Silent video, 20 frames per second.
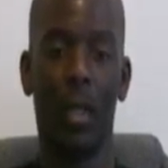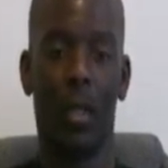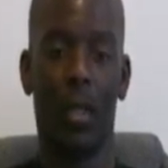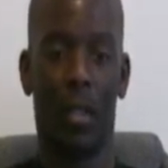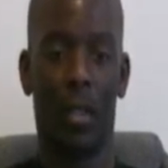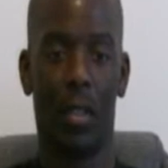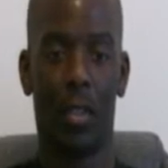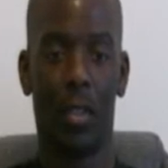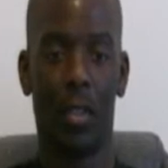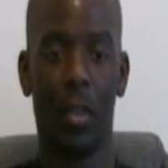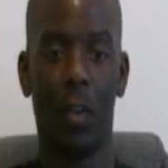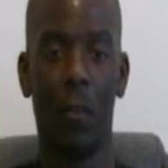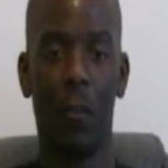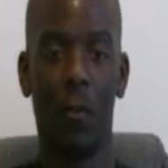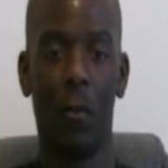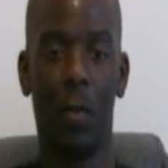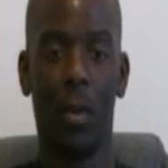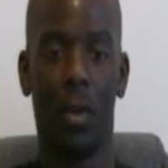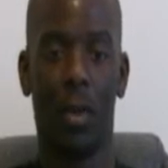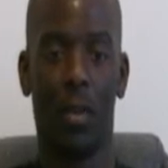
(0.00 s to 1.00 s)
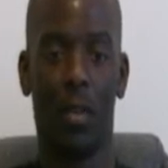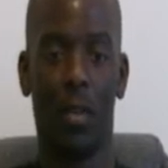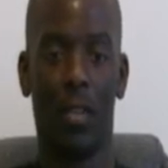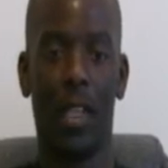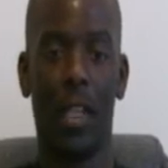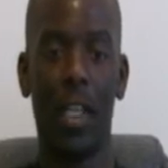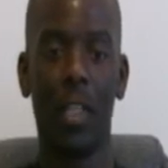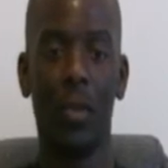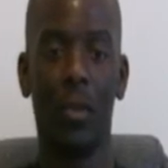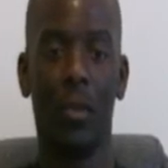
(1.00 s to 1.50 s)
The scope
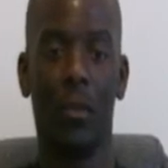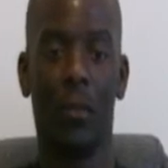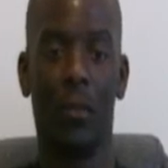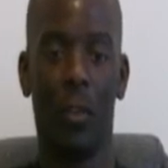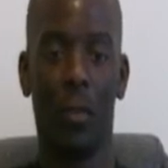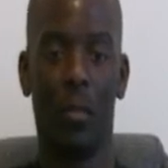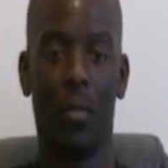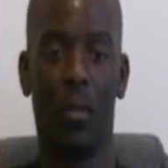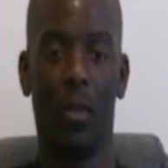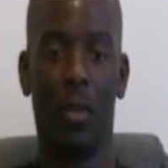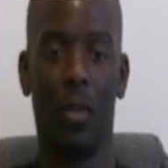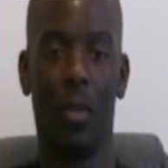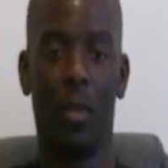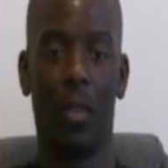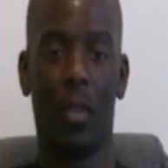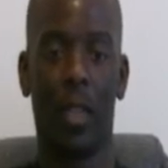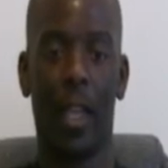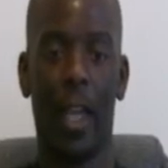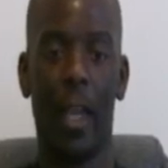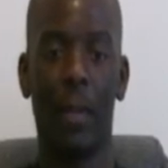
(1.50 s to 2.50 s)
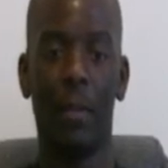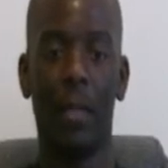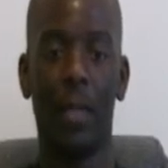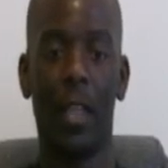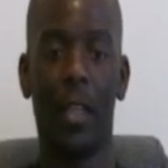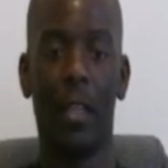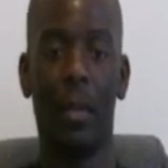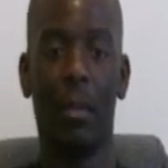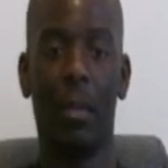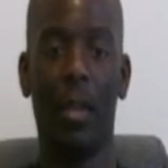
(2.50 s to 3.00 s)
contextual viewpoint aimed
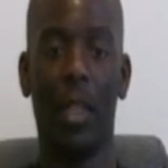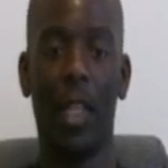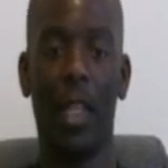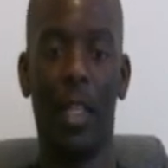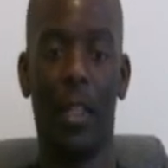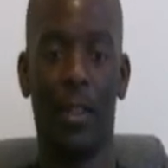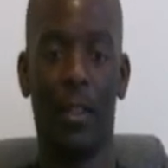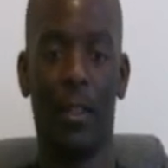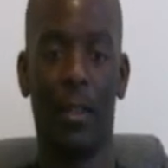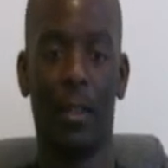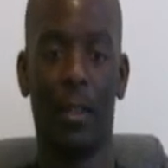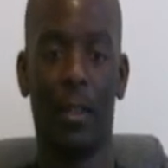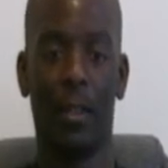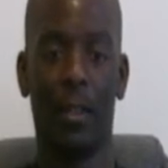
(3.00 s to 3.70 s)
at the planner